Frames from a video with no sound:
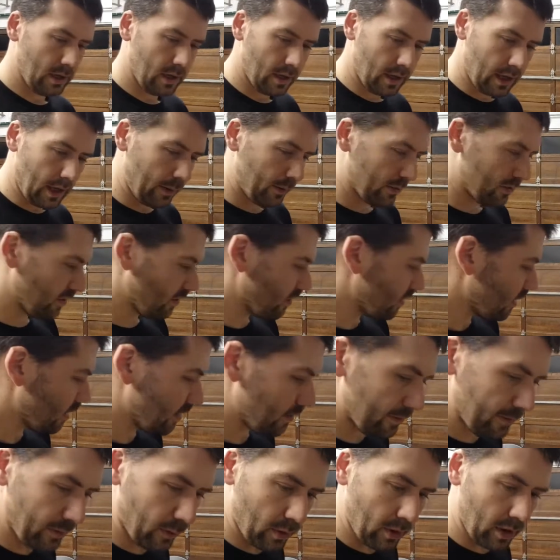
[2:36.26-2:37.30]
I was looking
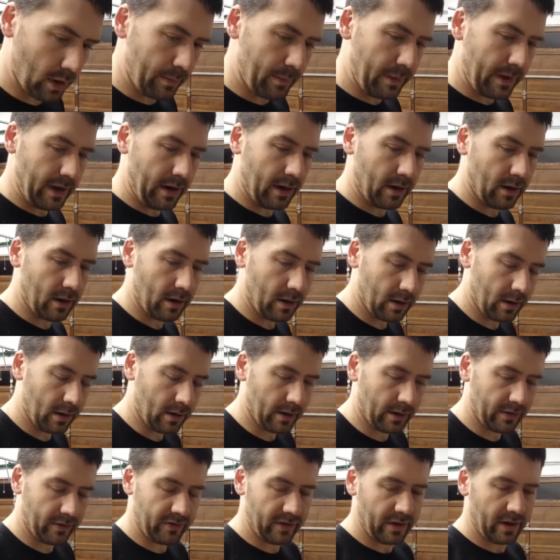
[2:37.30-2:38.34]
for a pair
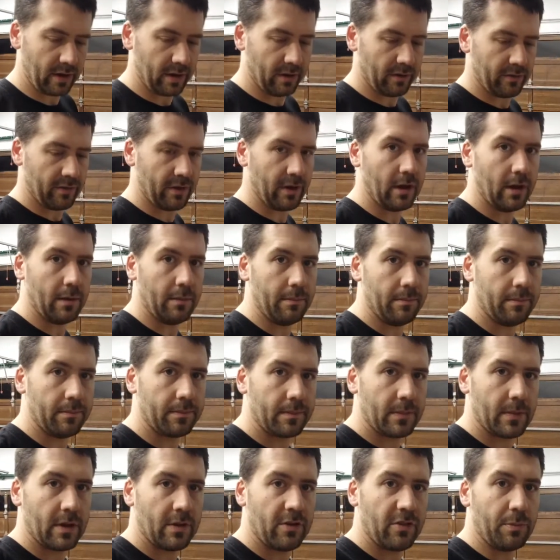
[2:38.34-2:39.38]
or a set of
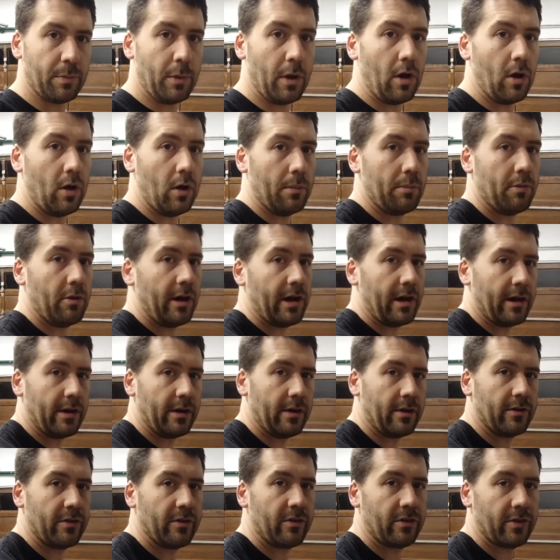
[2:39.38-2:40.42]
small
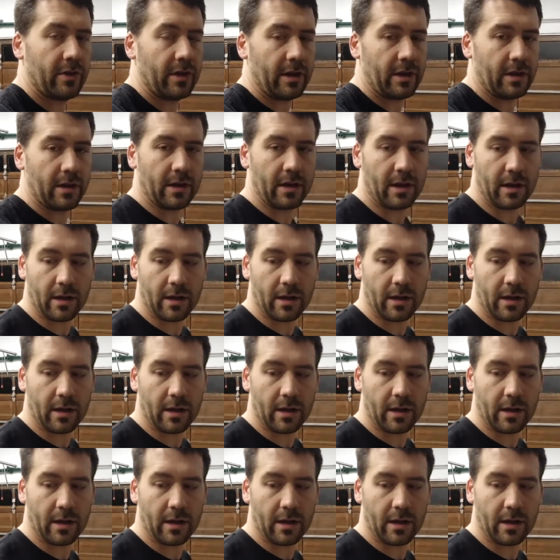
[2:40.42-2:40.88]
pliers, like